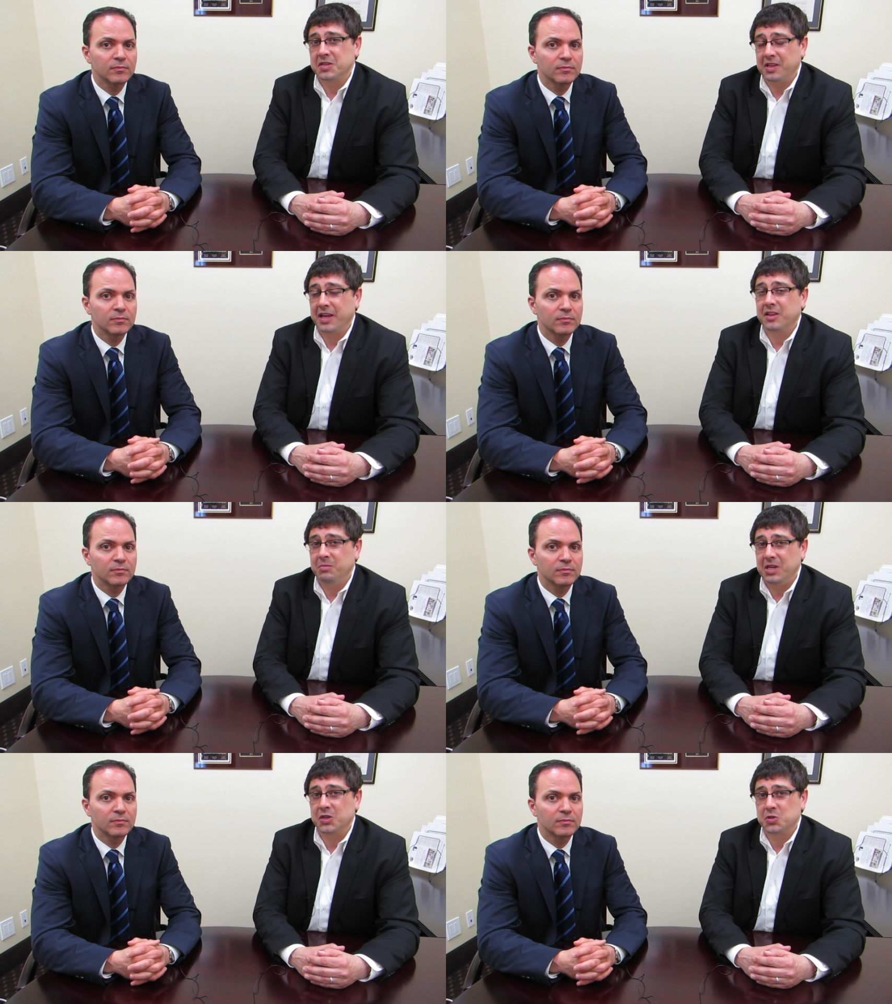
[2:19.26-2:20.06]
Speaker 1: is
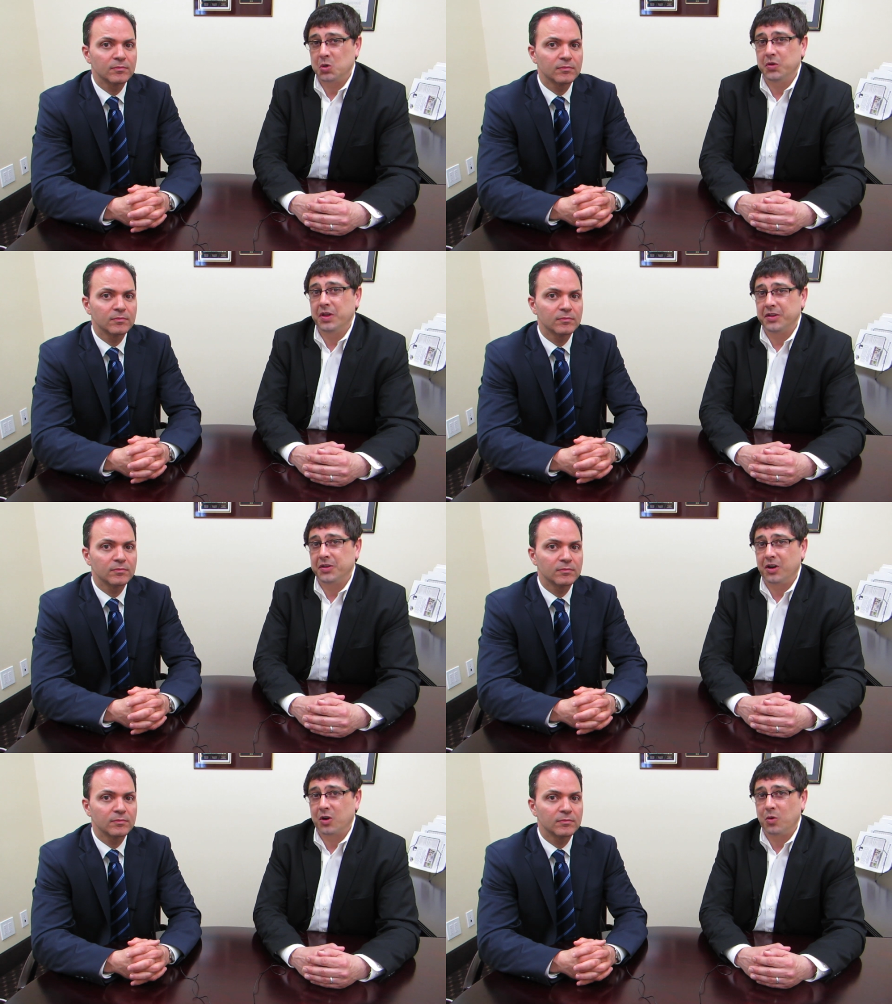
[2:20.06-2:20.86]
likely being sold on the
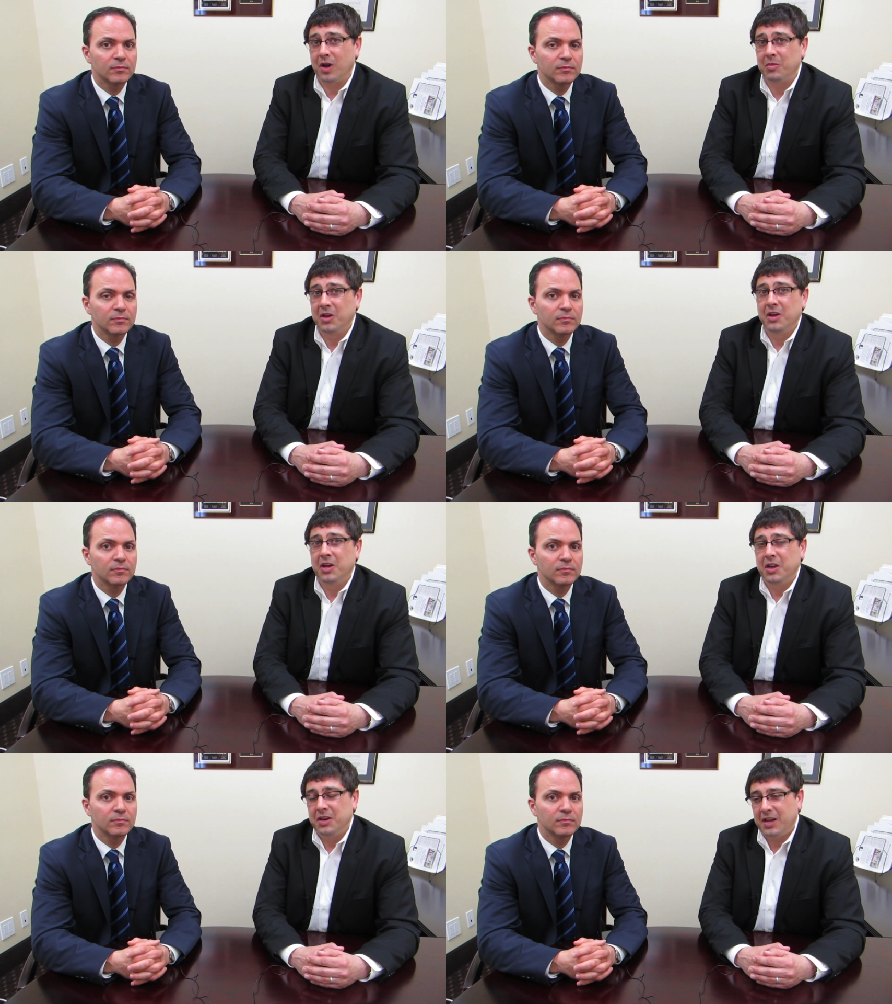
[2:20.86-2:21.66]
dark web,
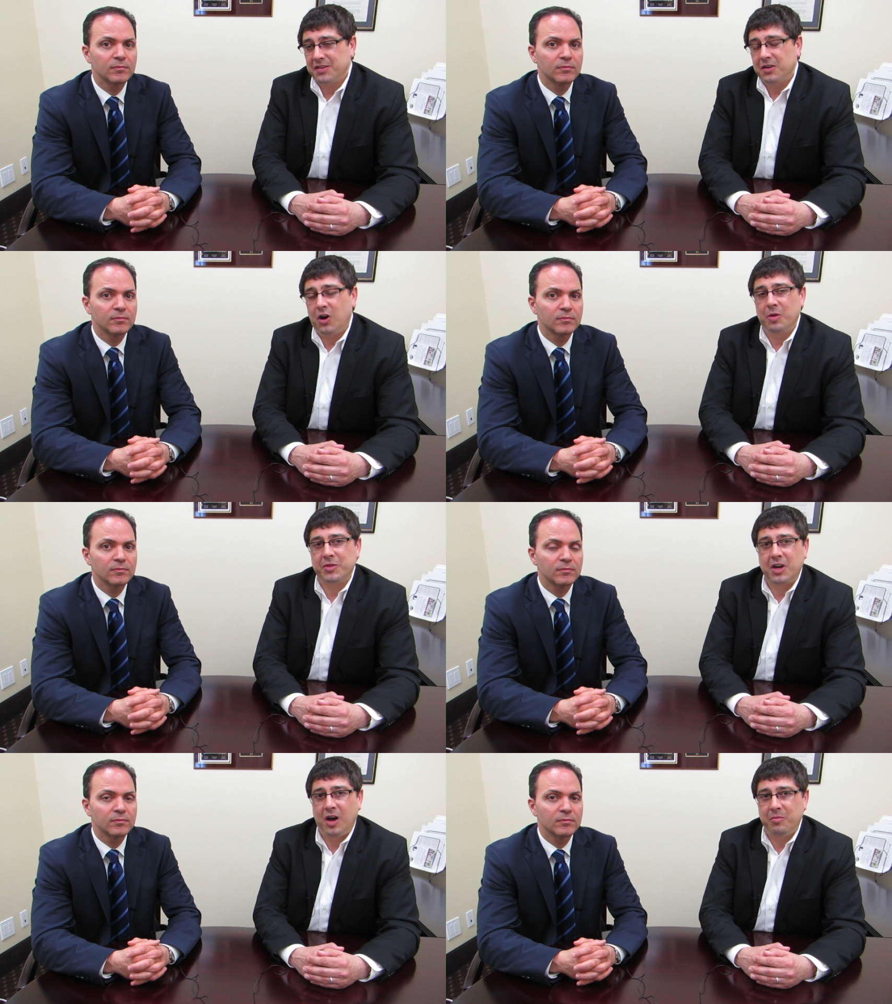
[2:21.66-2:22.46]
not to
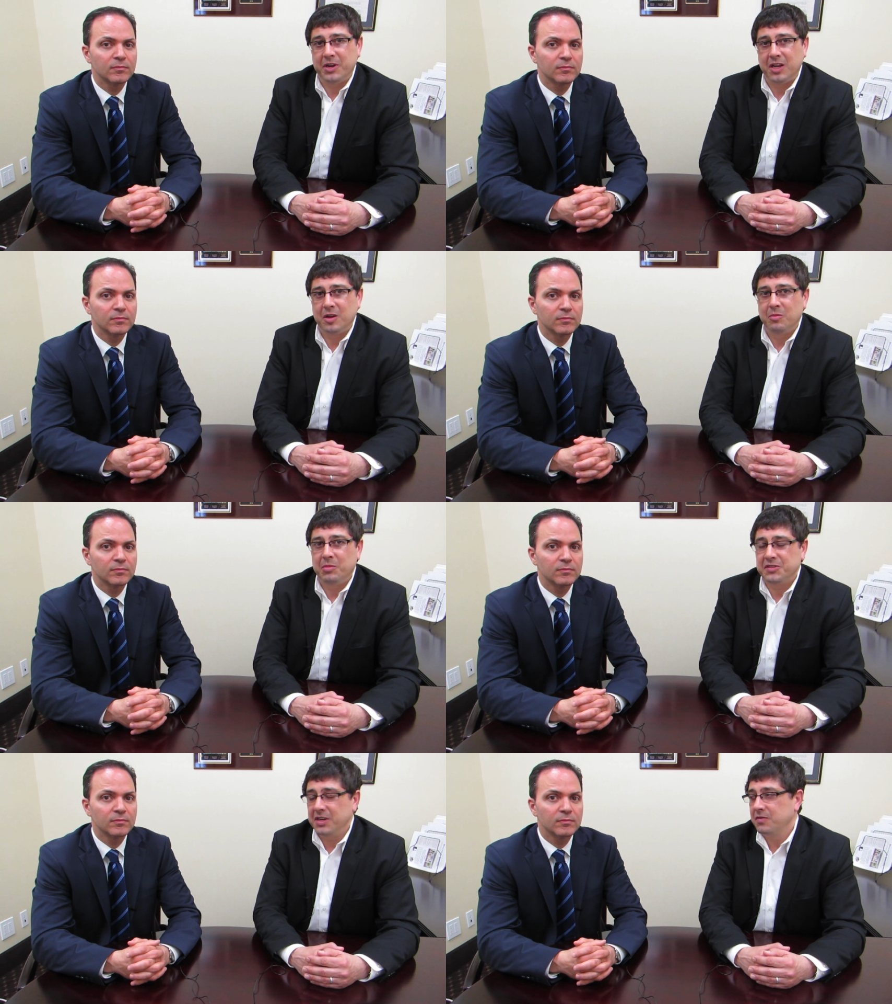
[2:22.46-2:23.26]
harm the company,
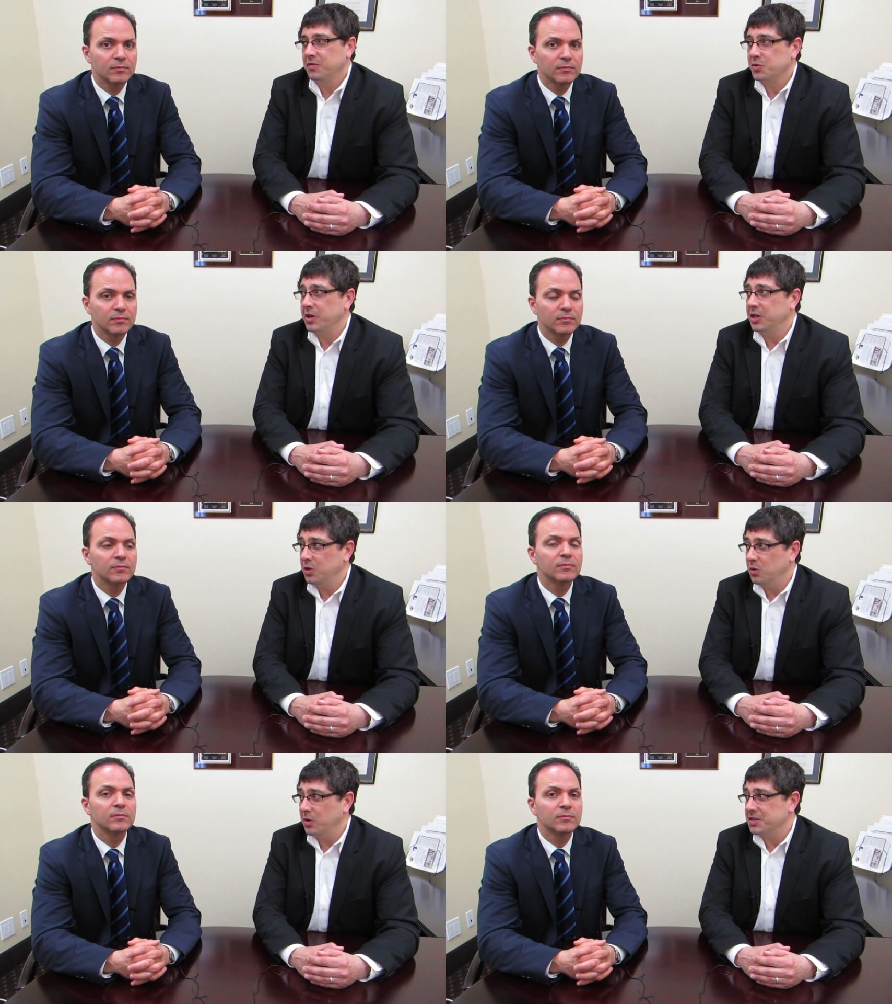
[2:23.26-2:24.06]
but to infiltrate
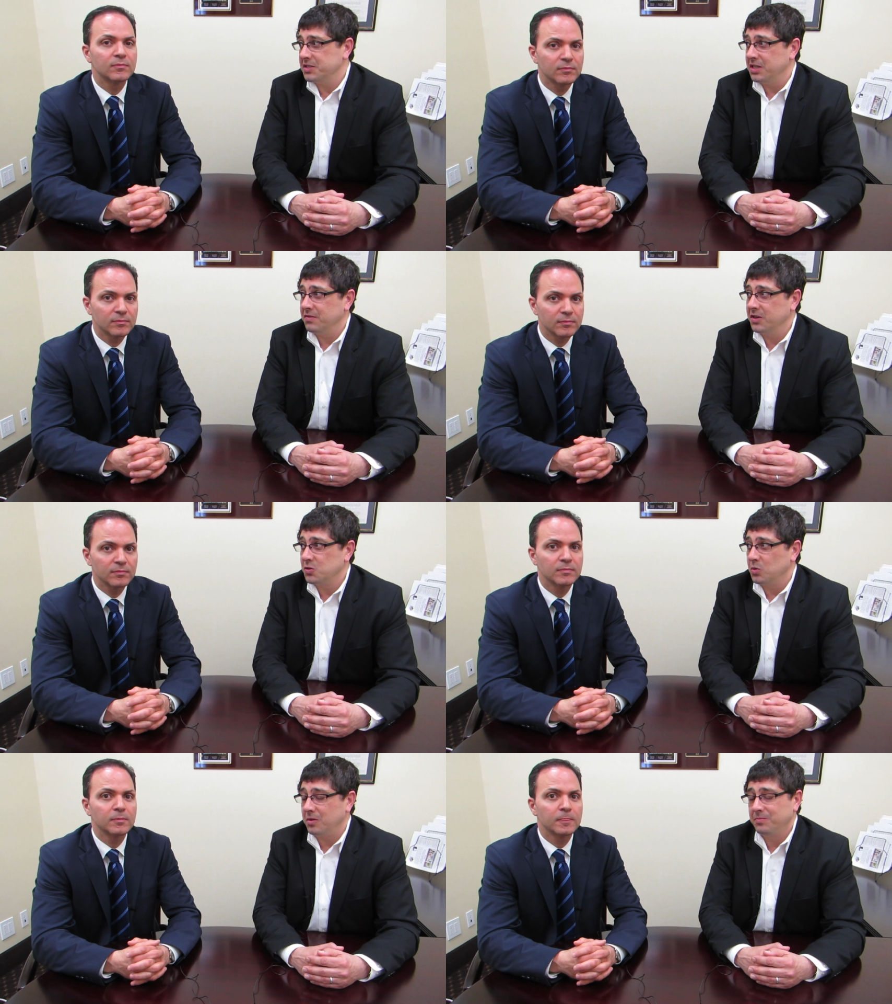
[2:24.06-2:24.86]
you as an
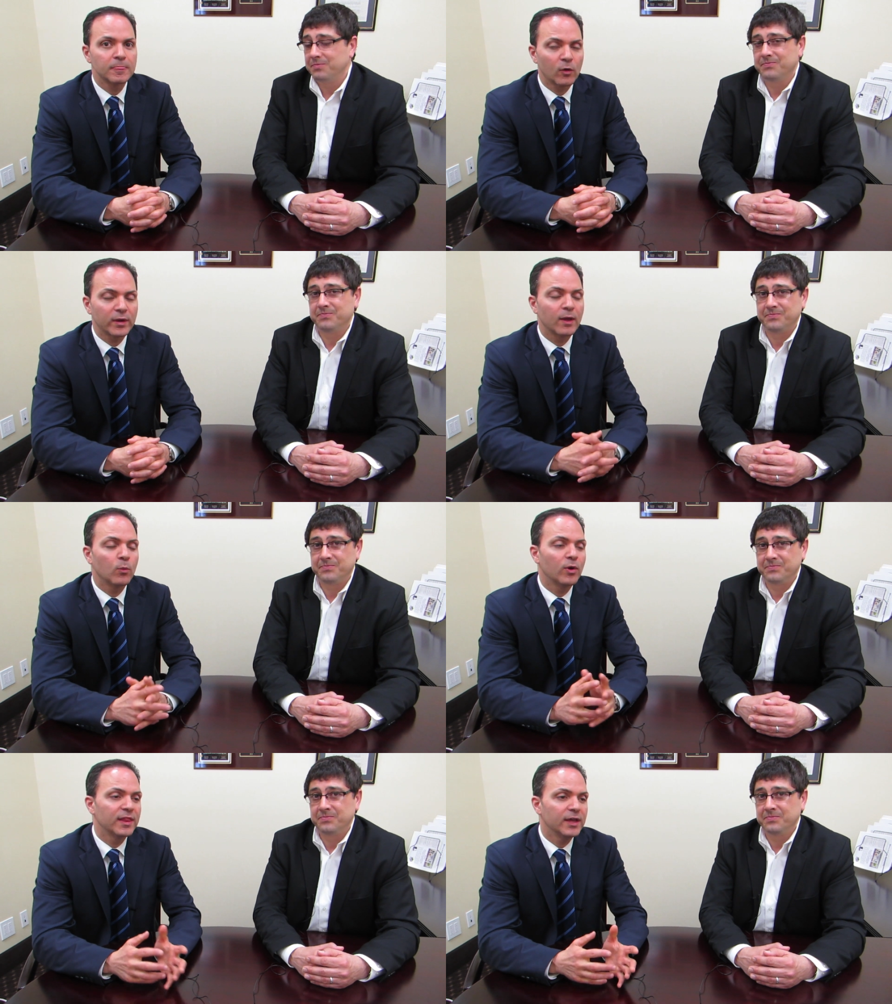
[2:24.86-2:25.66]
individual.
Speaker 2: Okay,
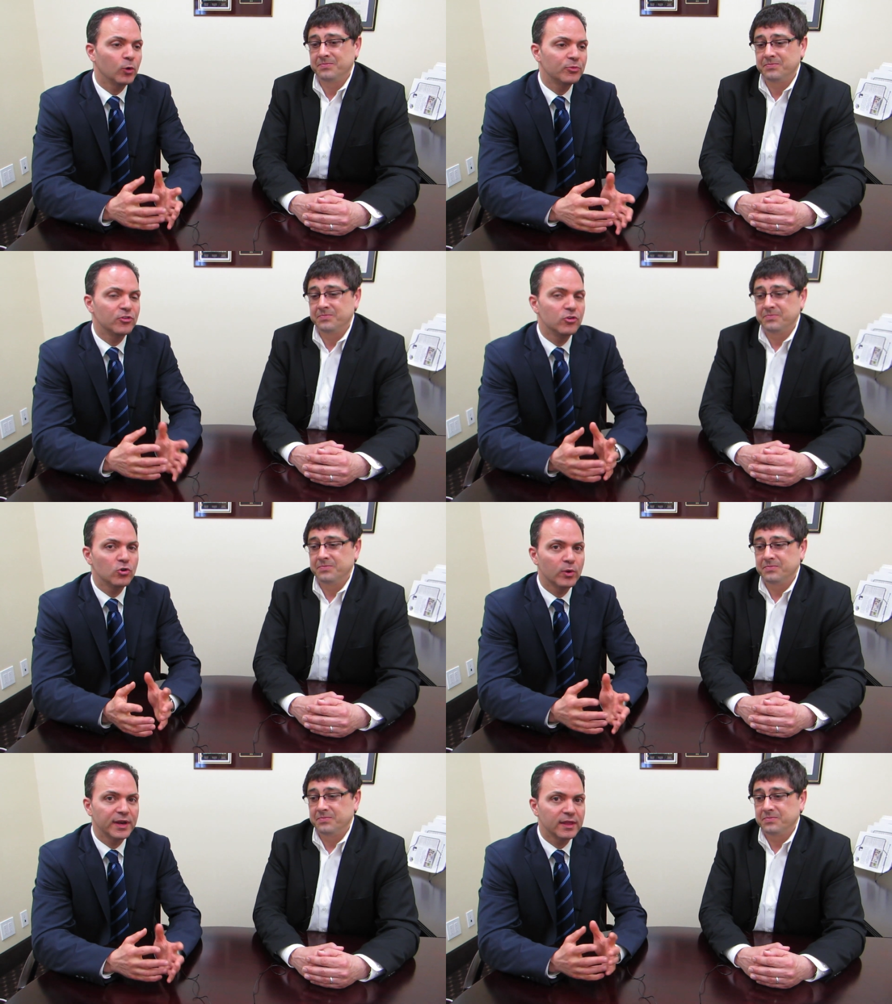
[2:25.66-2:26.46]
and what do they hope to
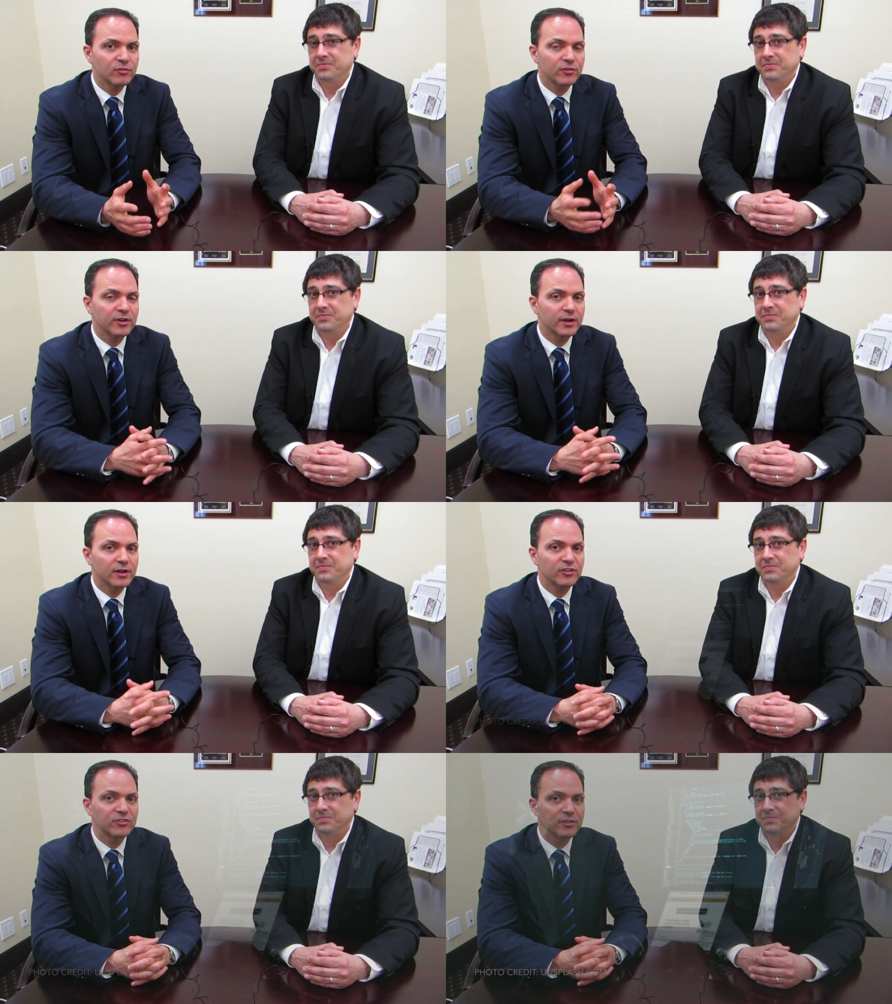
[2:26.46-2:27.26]
do when they infiltrate us as